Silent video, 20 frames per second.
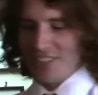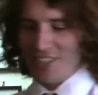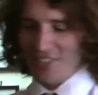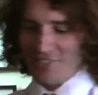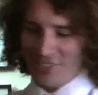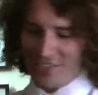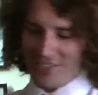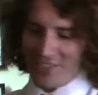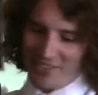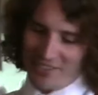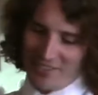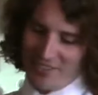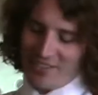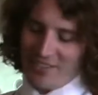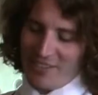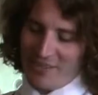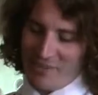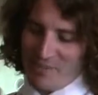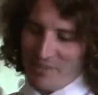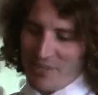after. It's
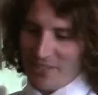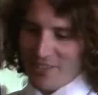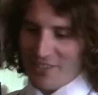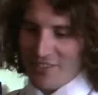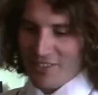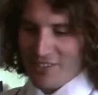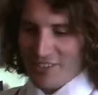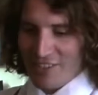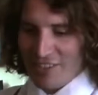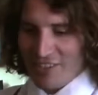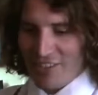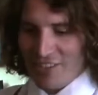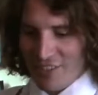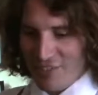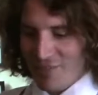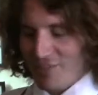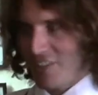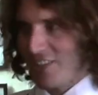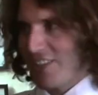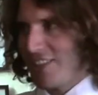like business
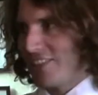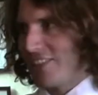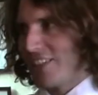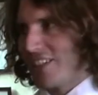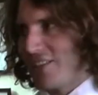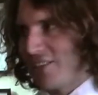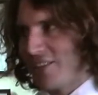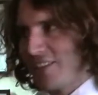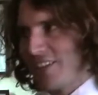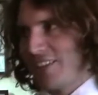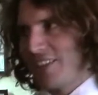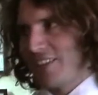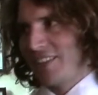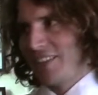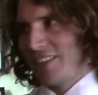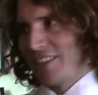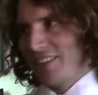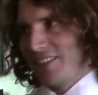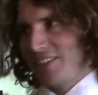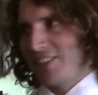class flights out there,
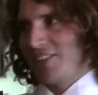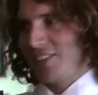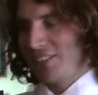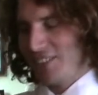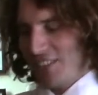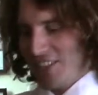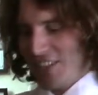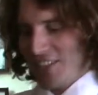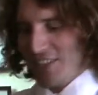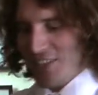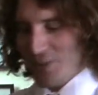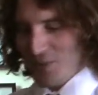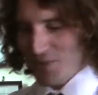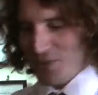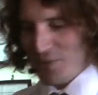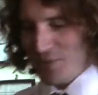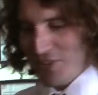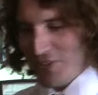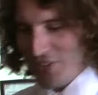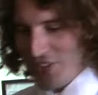so it's the
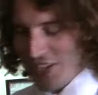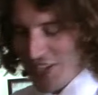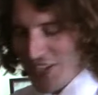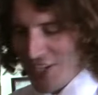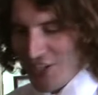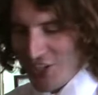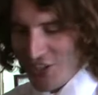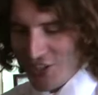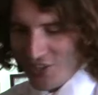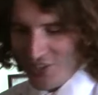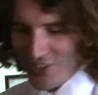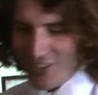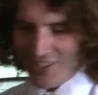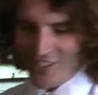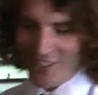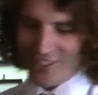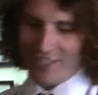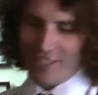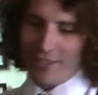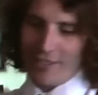ultimate kind of luxury,
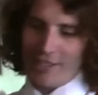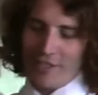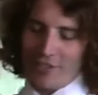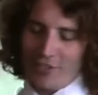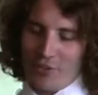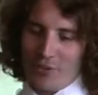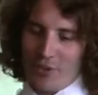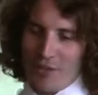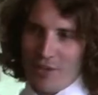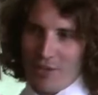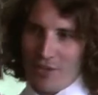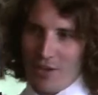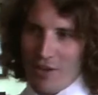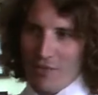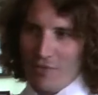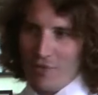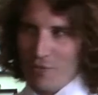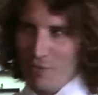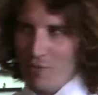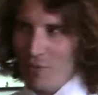and that's quite
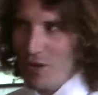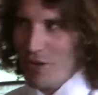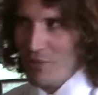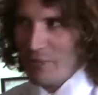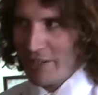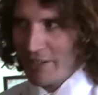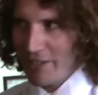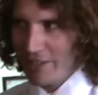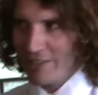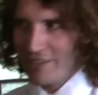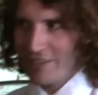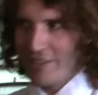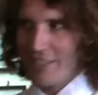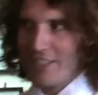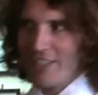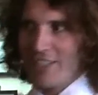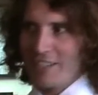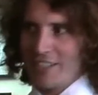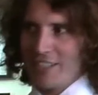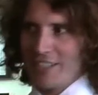overwhelming
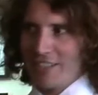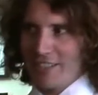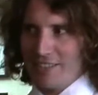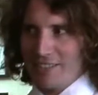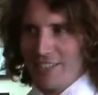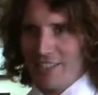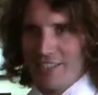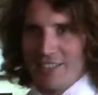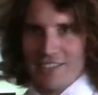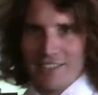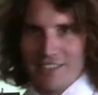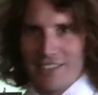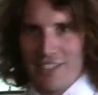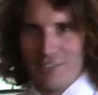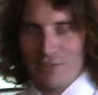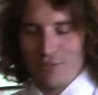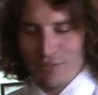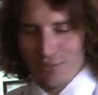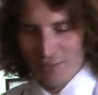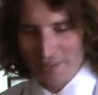as it is itself.